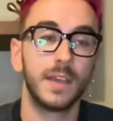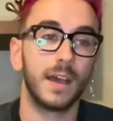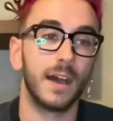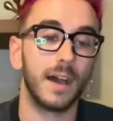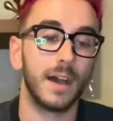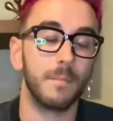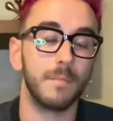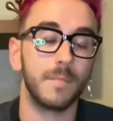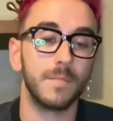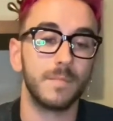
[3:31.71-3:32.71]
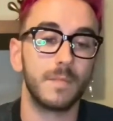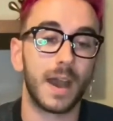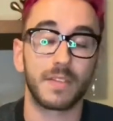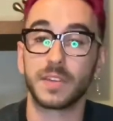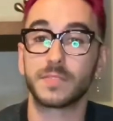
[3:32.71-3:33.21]

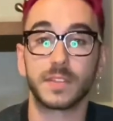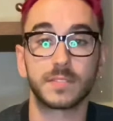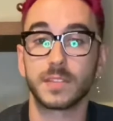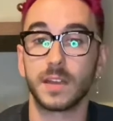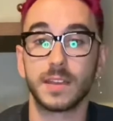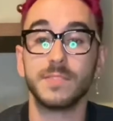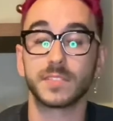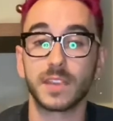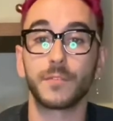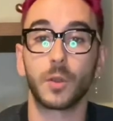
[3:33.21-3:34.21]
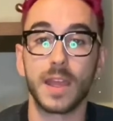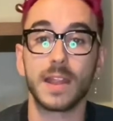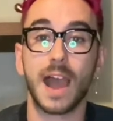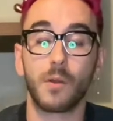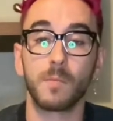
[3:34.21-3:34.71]
I think that in the 7 or
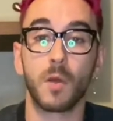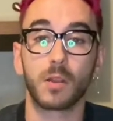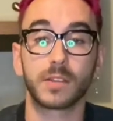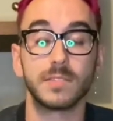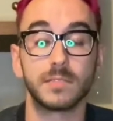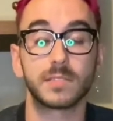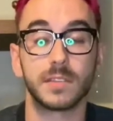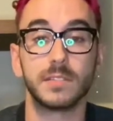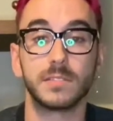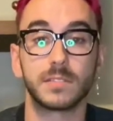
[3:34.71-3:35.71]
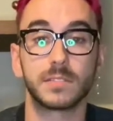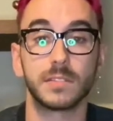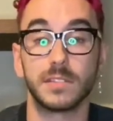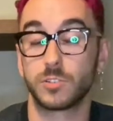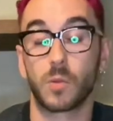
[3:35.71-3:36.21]
8 hour mark
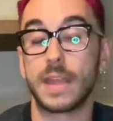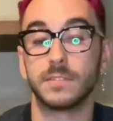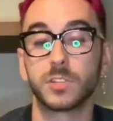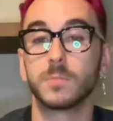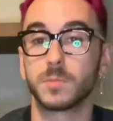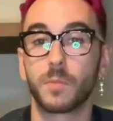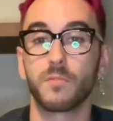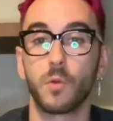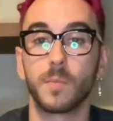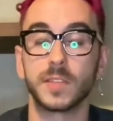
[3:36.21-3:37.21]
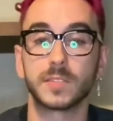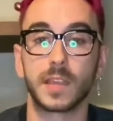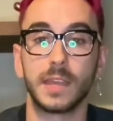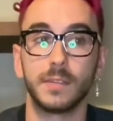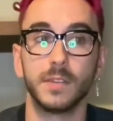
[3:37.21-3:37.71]
is great in terms of performance,
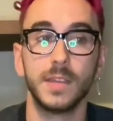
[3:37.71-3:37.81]
and